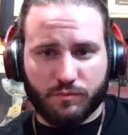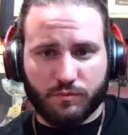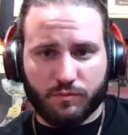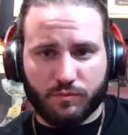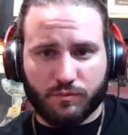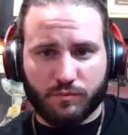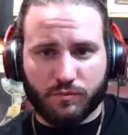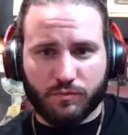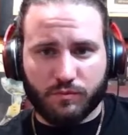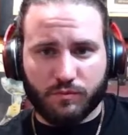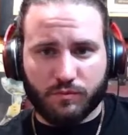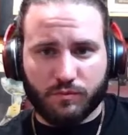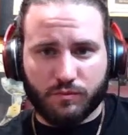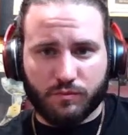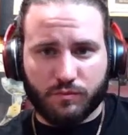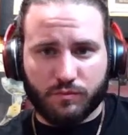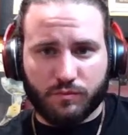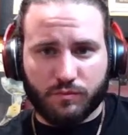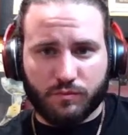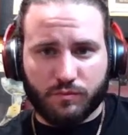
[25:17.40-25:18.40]

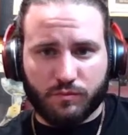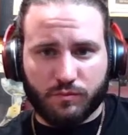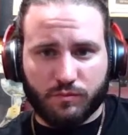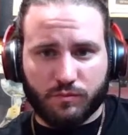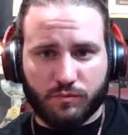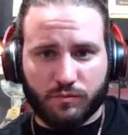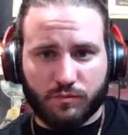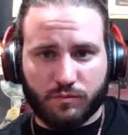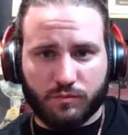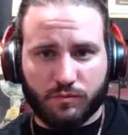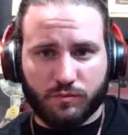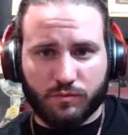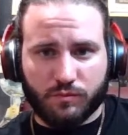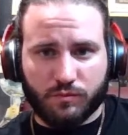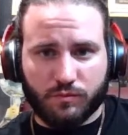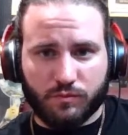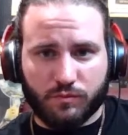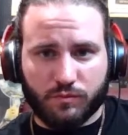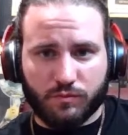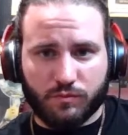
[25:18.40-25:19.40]

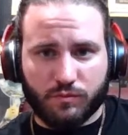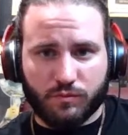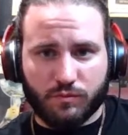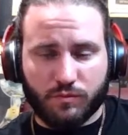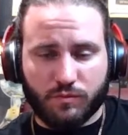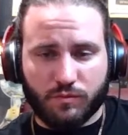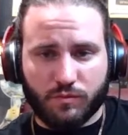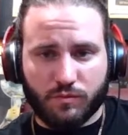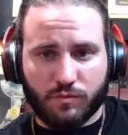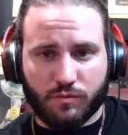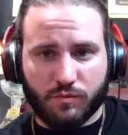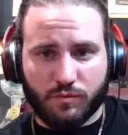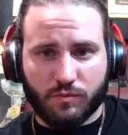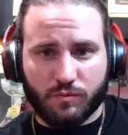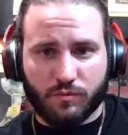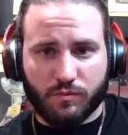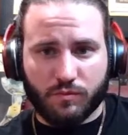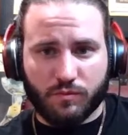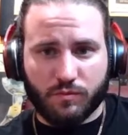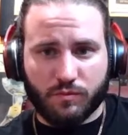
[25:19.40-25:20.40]

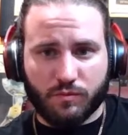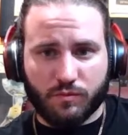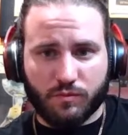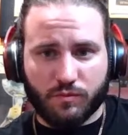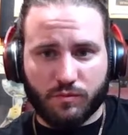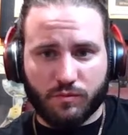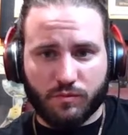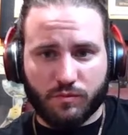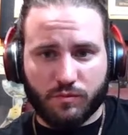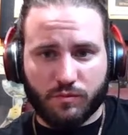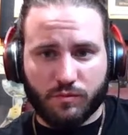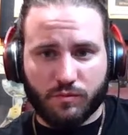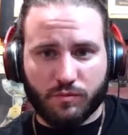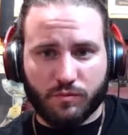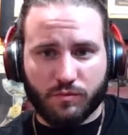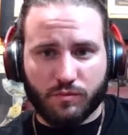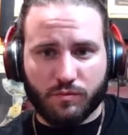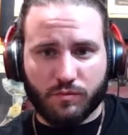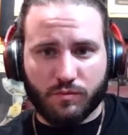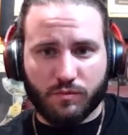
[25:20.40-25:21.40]

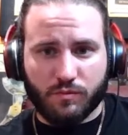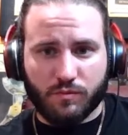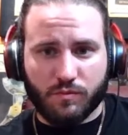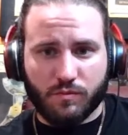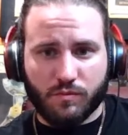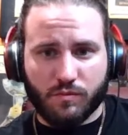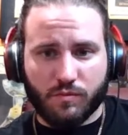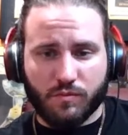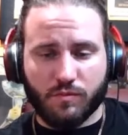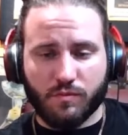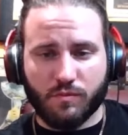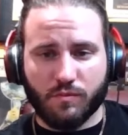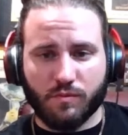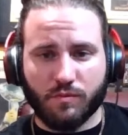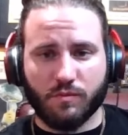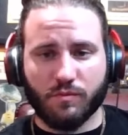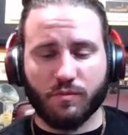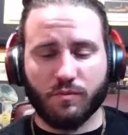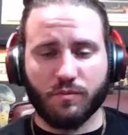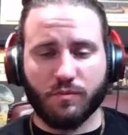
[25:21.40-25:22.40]

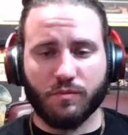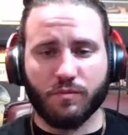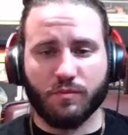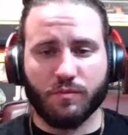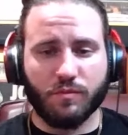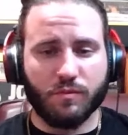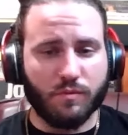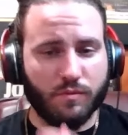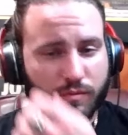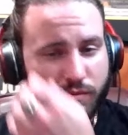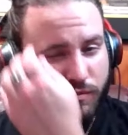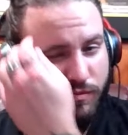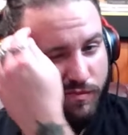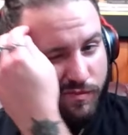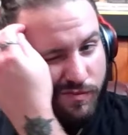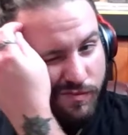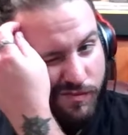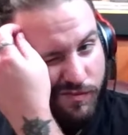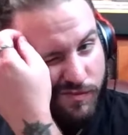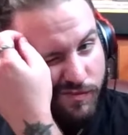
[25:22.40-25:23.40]

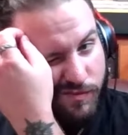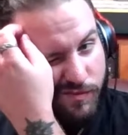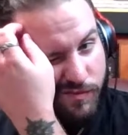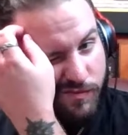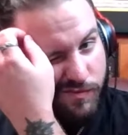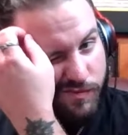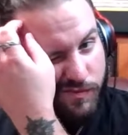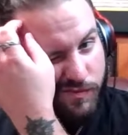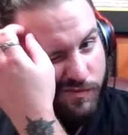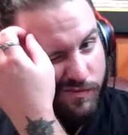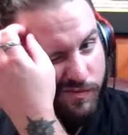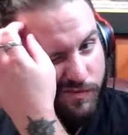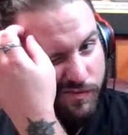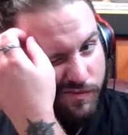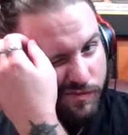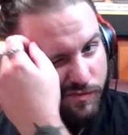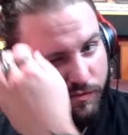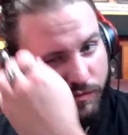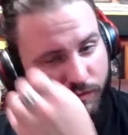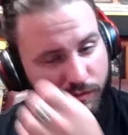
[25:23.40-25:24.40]

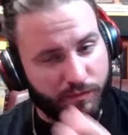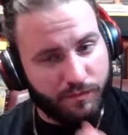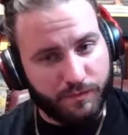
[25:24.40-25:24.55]
The person shown says nothing.